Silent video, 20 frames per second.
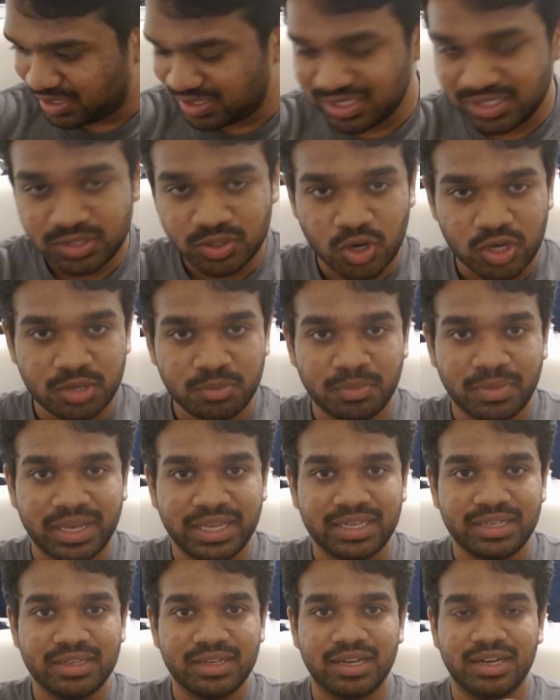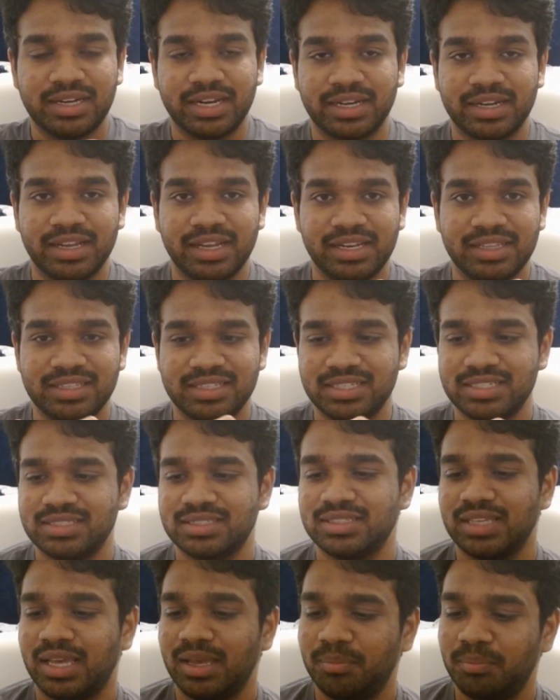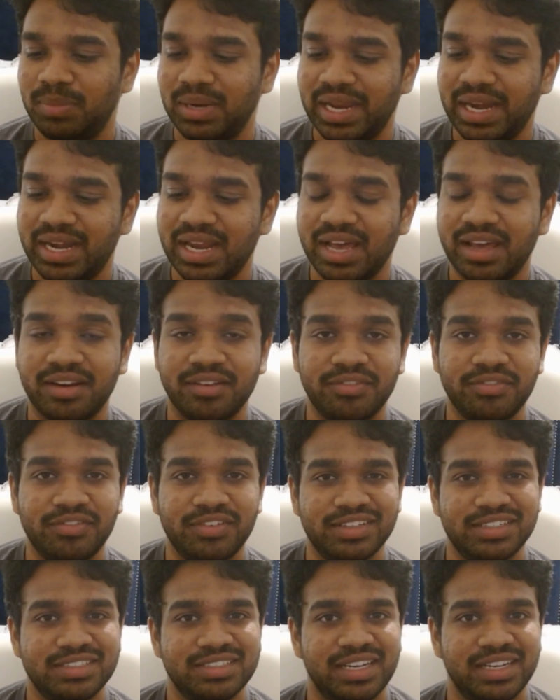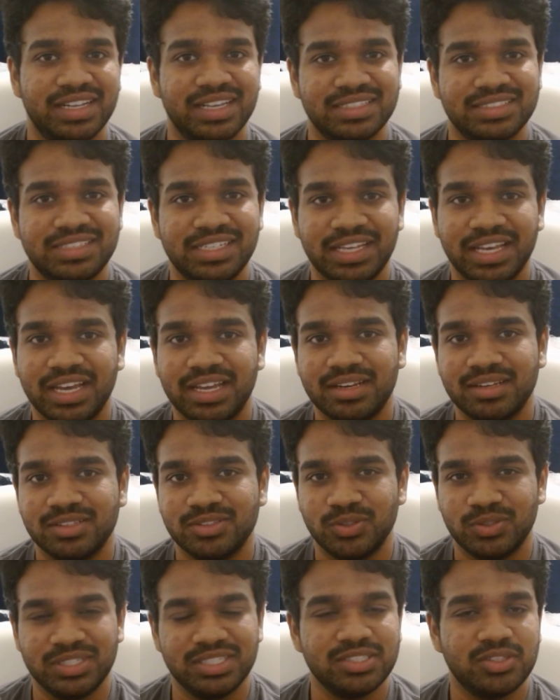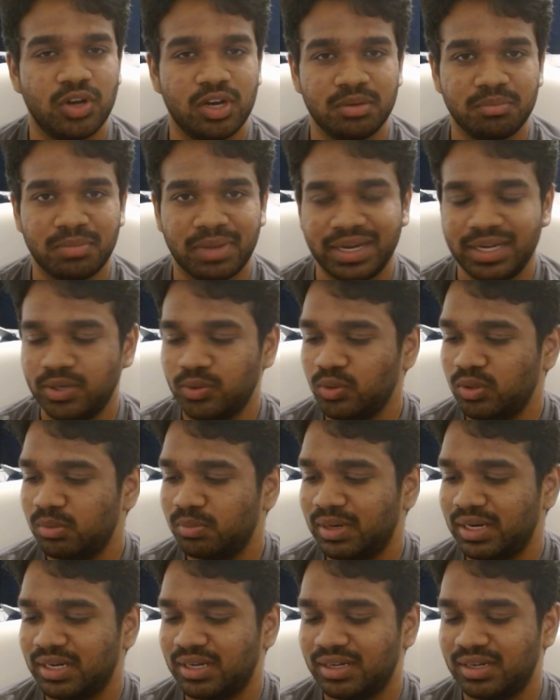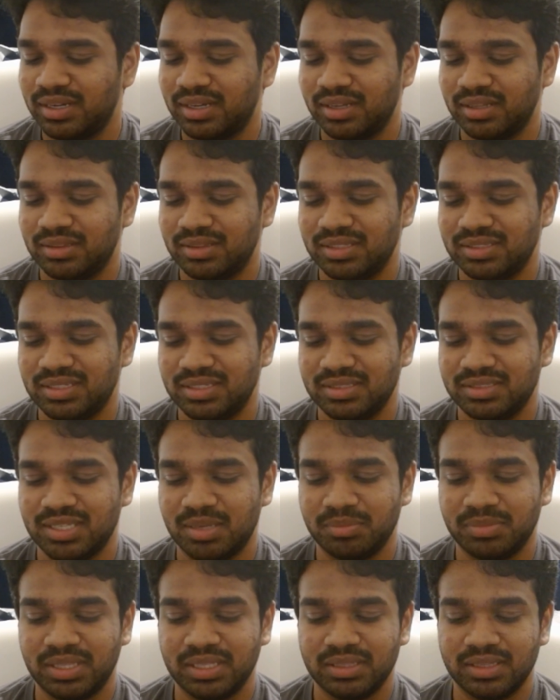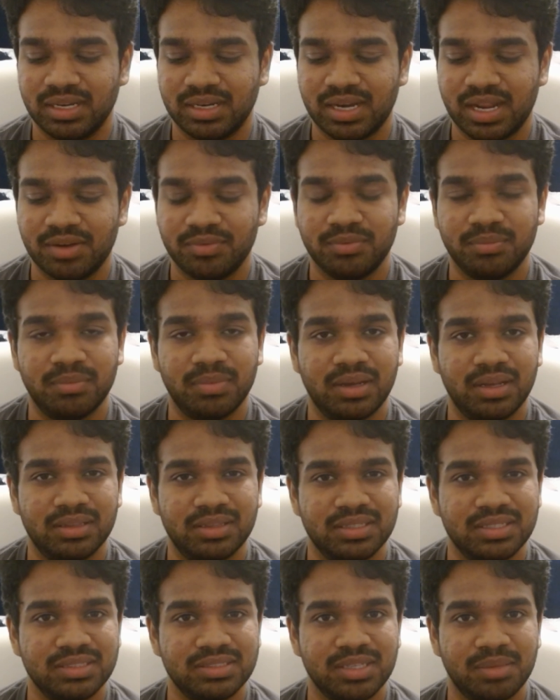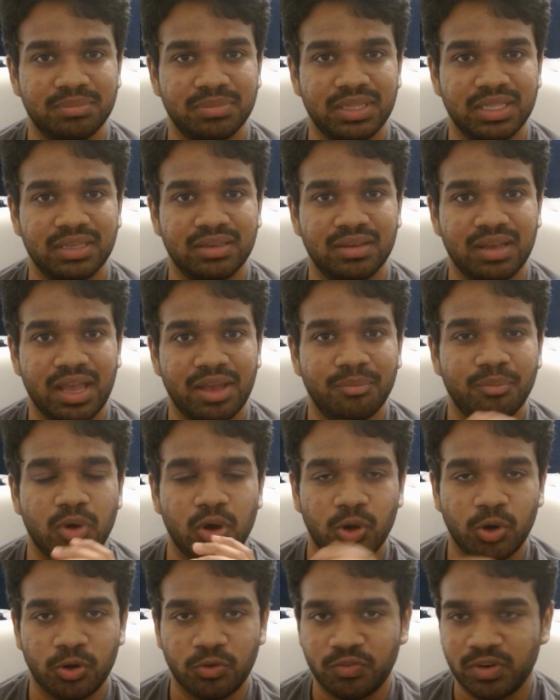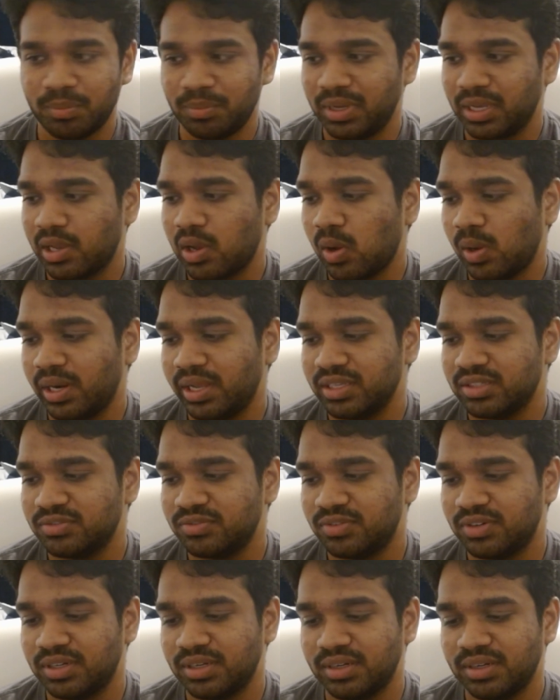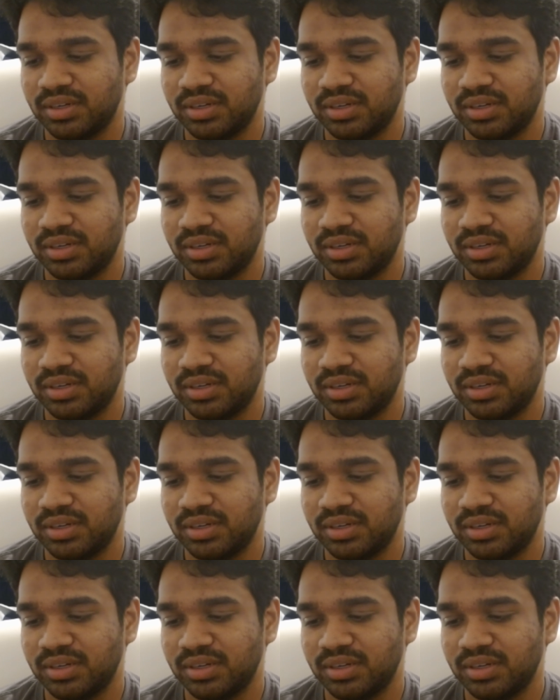is not mine. Technically, this is a Blade RF, which is an HDR. So this is not my tool, but this is something that I borrowed from my college for